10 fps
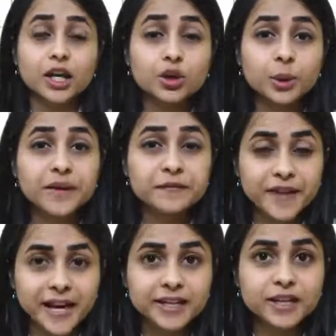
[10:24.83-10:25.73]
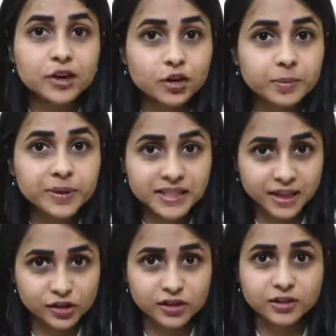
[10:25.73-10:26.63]
In fact, in a group
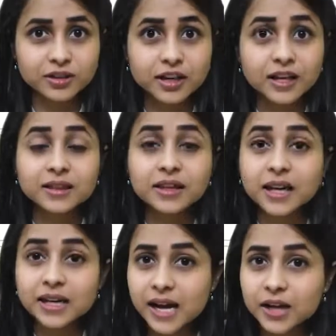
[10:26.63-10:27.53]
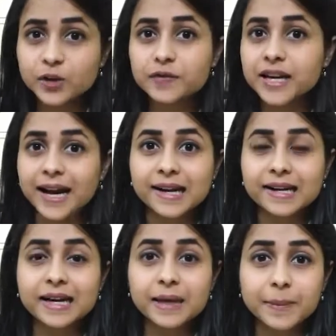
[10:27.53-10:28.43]
discussion, the conduct of the
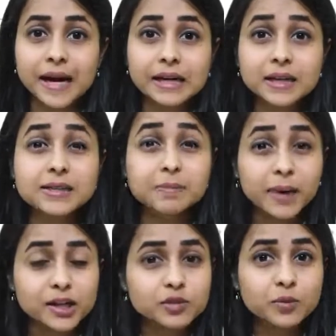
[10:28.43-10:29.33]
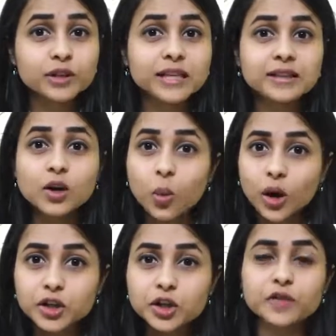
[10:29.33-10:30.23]
candidate matters much more than the
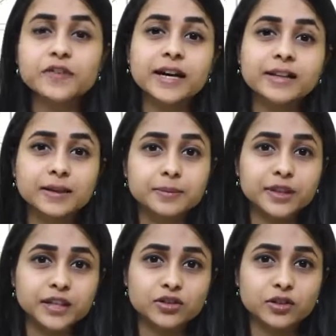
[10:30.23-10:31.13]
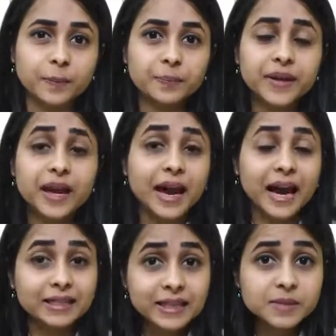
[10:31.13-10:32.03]
quality of their deliberation.
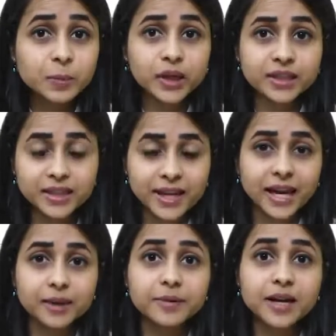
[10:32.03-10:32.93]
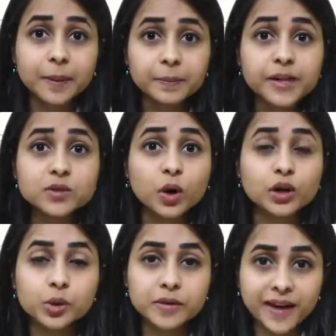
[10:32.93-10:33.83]
At this point in time, companies
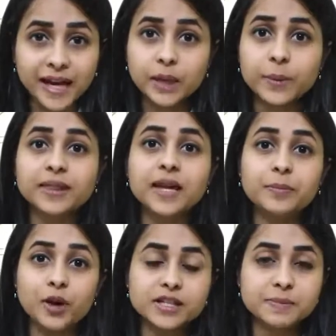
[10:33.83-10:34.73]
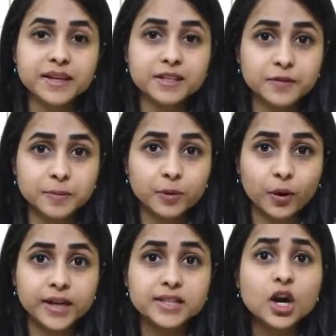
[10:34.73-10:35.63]
want to evaluate their prospective
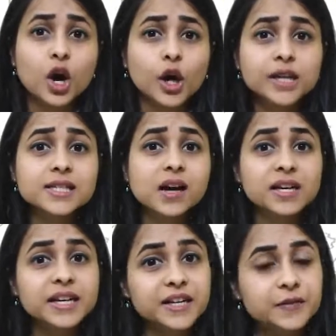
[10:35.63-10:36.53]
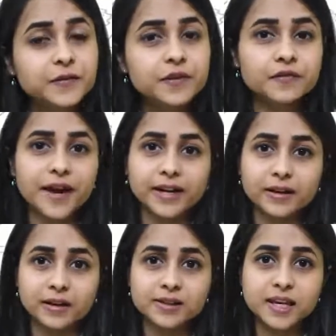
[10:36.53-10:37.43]
employees on a certain different
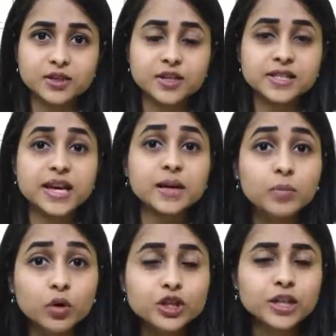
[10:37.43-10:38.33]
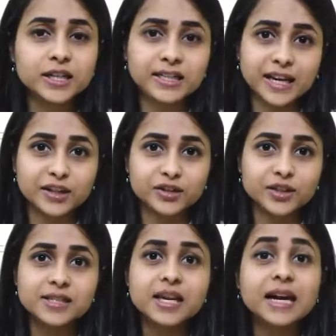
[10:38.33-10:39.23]
factors such as their emotional intelligence,